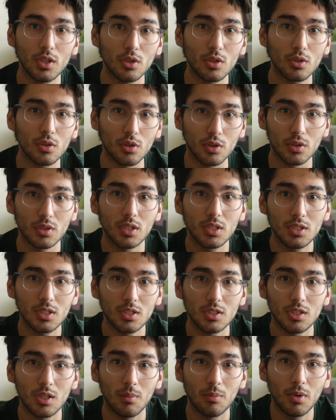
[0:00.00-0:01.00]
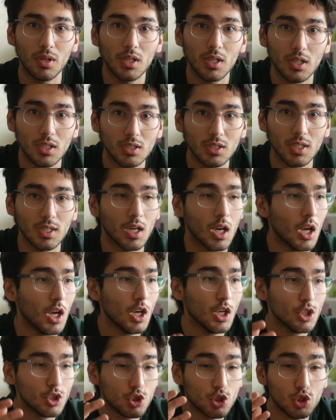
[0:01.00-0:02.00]
you're learning to someone is like
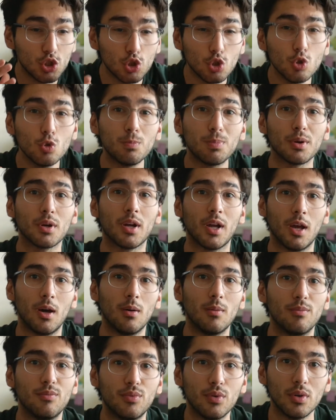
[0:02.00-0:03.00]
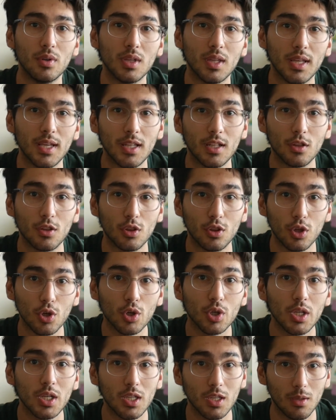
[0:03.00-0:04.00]
super helpful in
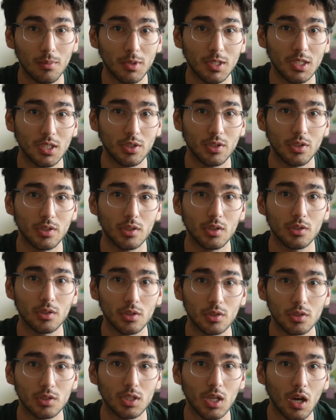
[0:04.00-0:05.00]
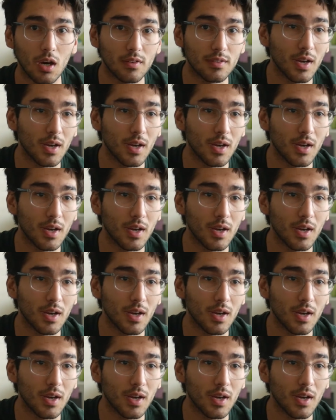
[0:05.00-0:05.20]
learning the material yourself.